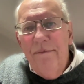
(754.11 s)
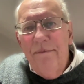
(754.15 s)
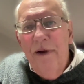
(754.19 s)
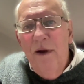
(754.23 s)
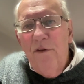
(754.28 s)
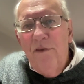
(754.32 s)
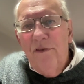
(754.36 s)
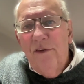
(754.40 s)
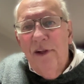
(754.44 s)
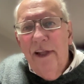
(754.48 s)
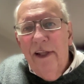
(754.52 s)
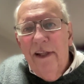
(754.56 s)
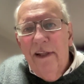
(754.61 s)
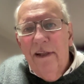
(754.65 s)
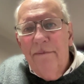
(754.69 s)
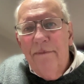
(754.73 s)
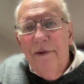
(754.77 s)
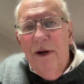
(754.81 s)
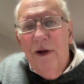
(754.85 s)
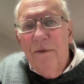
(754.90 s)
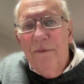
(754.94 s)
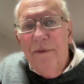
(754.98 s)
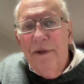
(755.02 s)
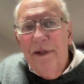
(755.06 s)
mostly at the
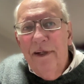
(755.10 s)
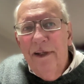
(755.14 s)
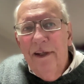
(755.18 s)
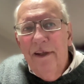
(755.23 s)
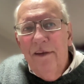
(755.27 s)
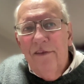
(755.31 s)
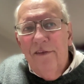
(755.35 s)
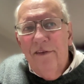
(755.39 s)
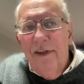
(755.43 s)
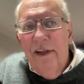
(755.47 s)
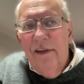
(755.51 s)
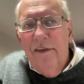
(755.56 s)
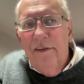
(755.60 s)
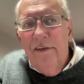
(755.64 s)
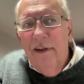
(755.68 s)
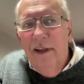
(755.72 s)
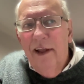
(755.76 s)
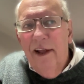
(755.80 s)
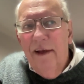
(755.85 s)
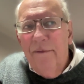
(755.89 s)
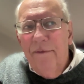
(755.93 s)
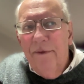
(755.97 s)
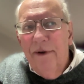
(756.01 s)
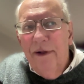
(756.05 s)
moment is things
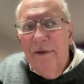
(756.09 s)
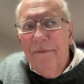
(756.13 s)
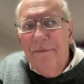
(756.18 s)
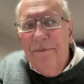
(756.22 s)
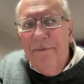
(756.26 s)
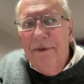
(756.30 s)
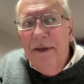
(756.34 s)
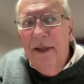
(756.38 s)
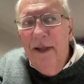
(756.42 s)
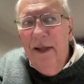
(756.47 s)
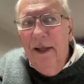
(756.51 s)
like, well,